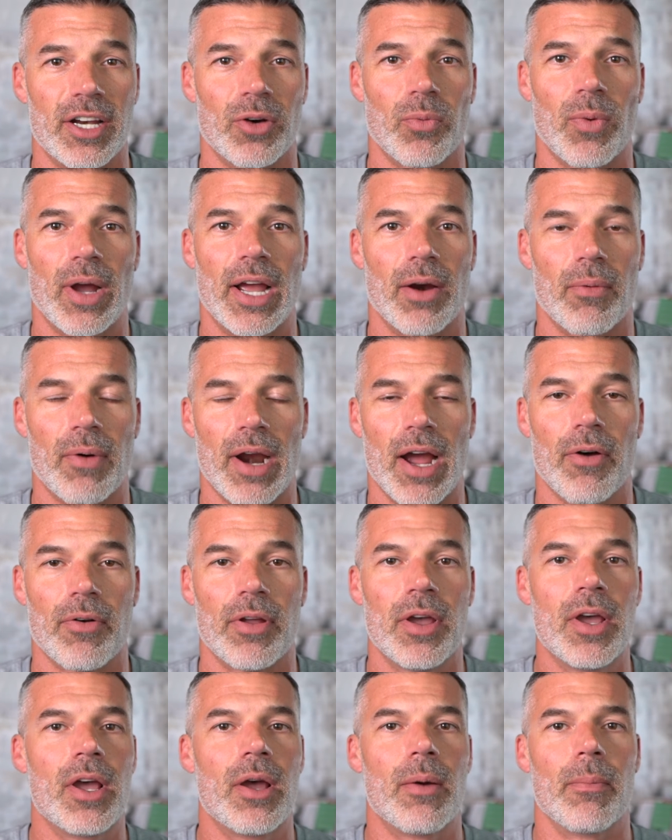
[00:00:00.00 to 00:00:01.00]
your way around,
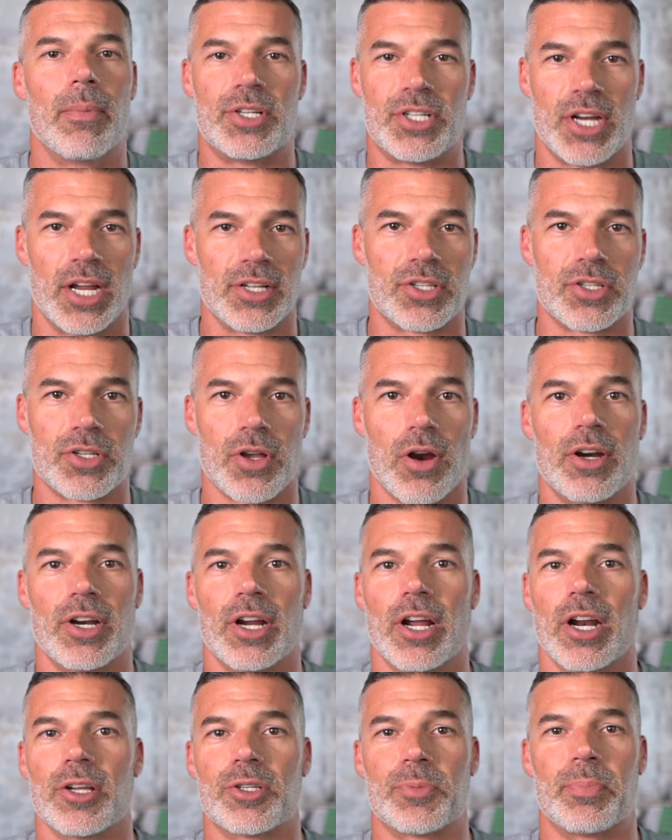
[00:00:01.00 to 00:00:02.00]
but chances are you're
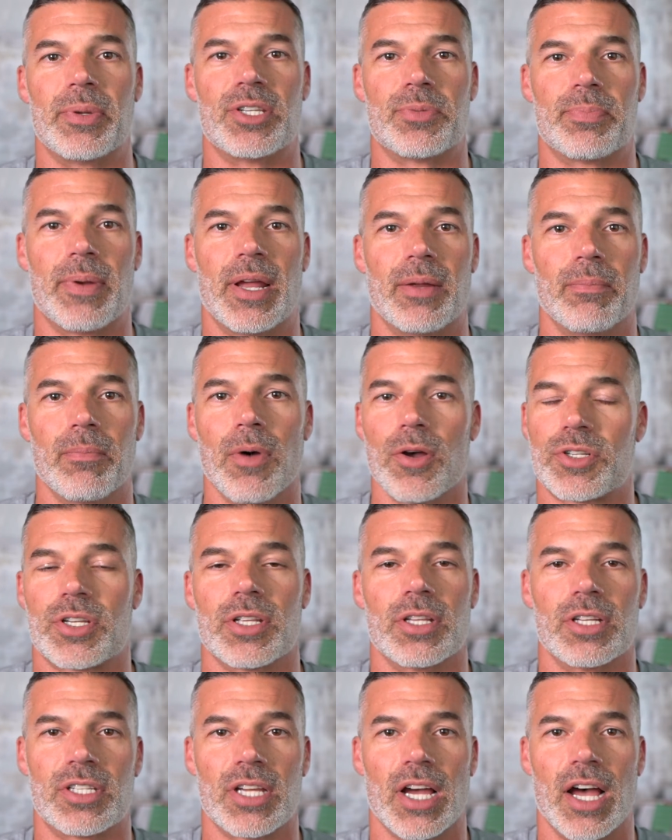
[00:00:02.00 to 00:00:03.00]
going to be spending most
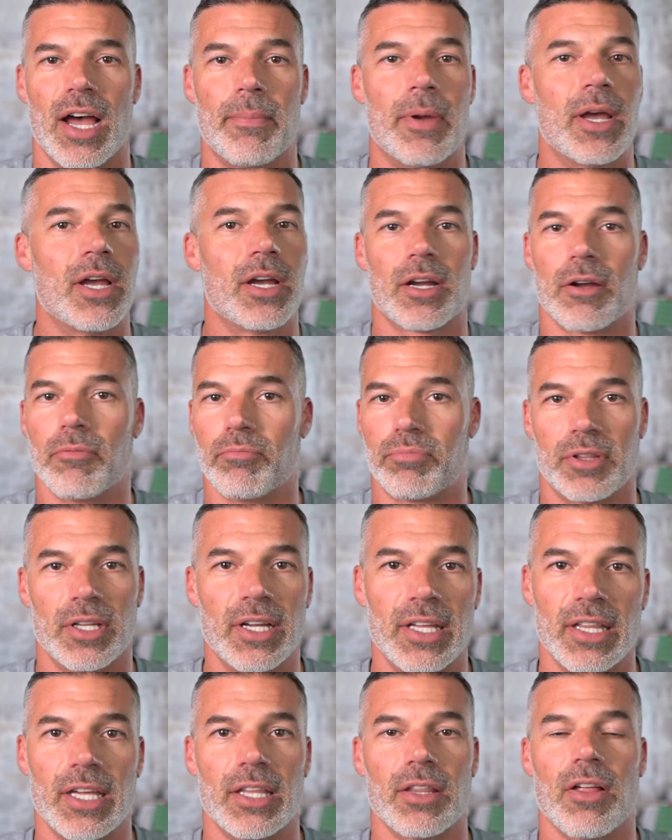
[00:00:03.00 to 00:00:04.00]
of the time
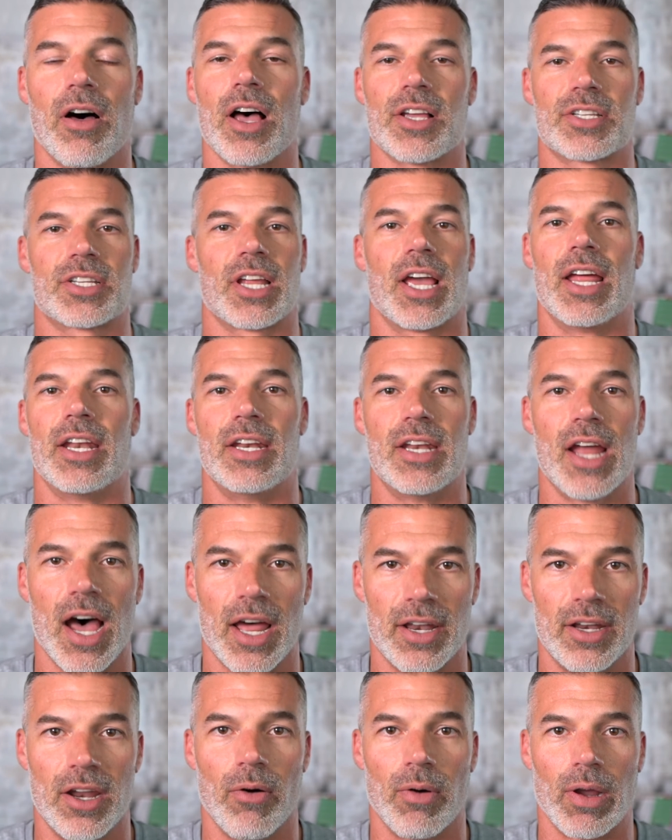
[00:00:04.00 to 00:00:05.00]
completely lost and
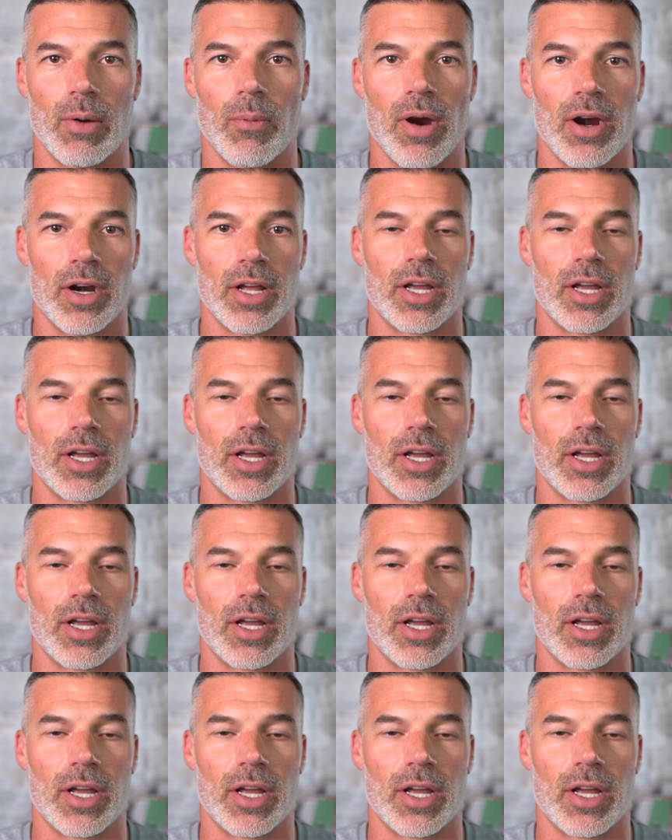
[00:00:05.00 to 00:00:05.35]
not knowing where to